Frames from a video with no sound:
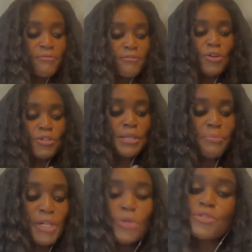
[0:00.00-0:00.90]
For
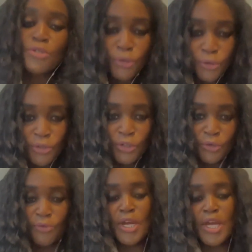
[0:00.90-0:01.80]
someone who's
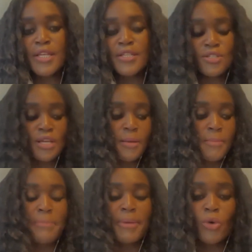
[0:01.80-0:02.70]
curious
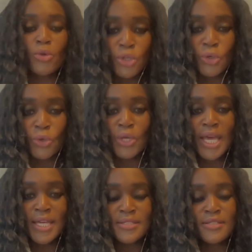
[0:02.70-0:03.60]
about you
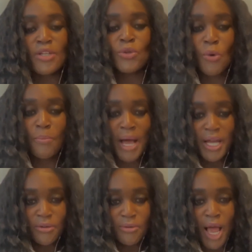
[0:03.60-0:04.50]
and your
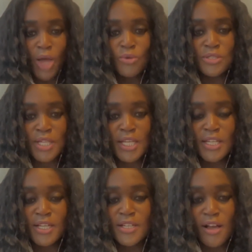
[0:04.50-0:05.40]
background,
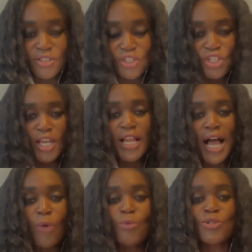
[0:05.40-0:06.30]
in a nutshell,
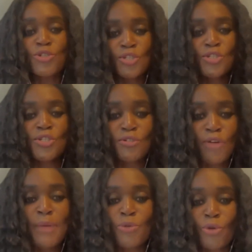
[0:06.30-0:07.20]
how would you just
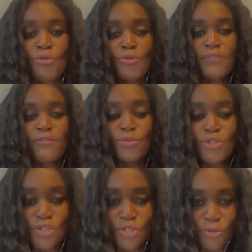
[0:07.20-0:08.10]
describe your
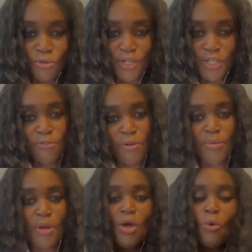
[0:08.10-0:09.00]
refugee story
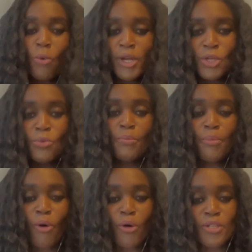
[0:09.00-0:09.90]
from when you were
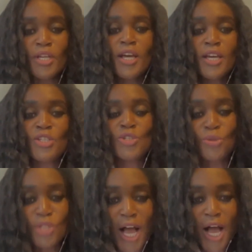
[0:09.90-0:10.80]
born
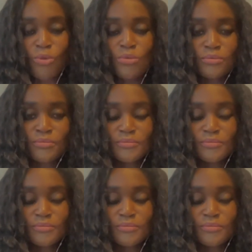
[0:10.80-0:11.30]
to now?